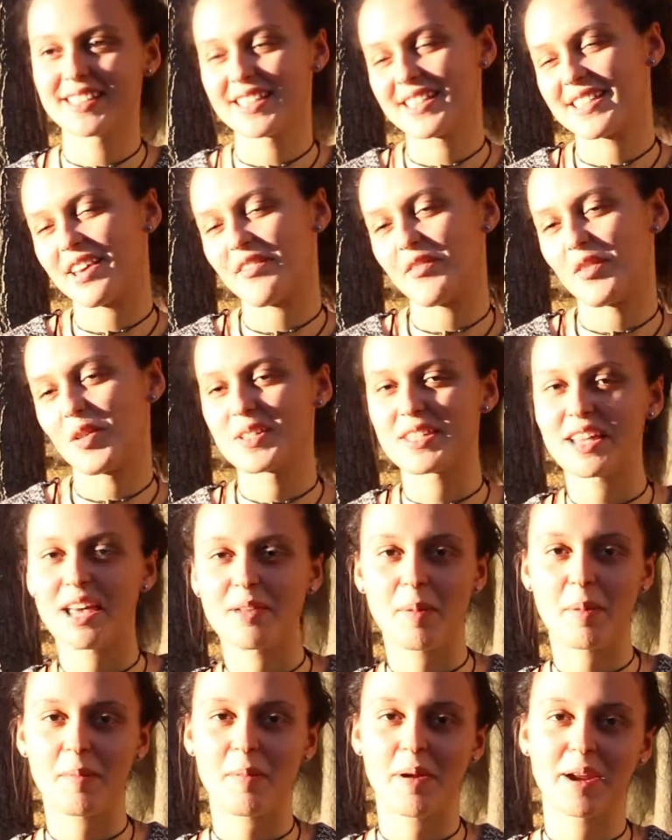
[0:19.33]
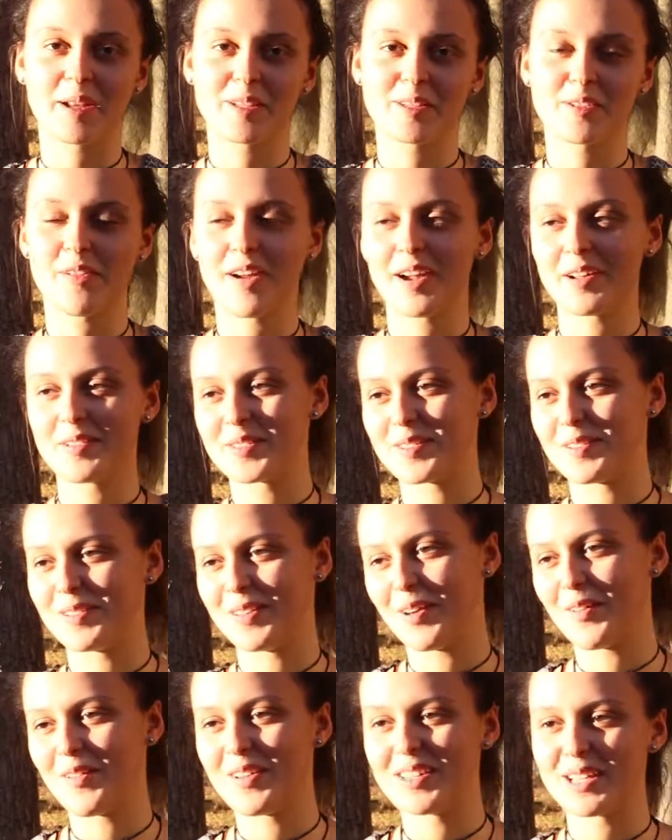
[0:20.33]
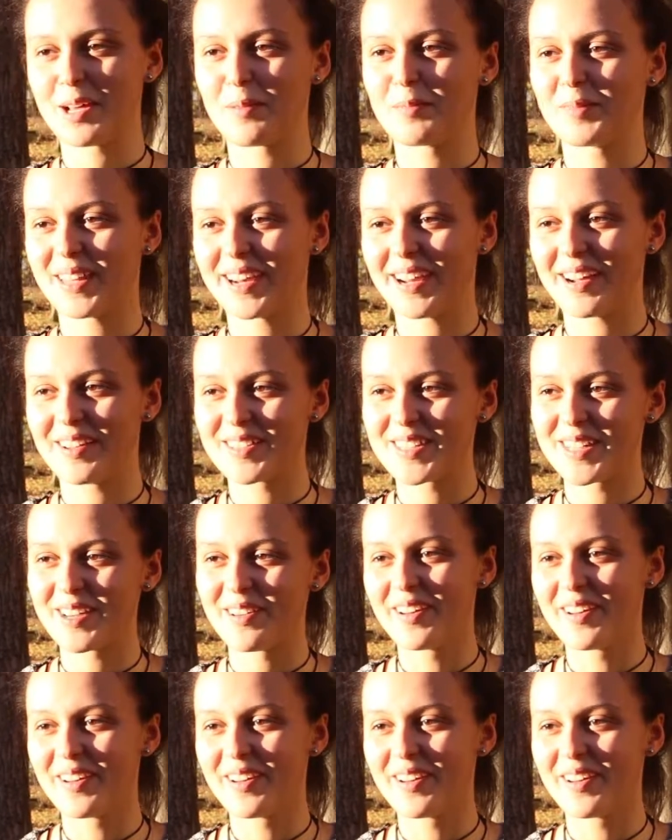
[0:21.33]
since I've always had my parents around, so they always helped it out.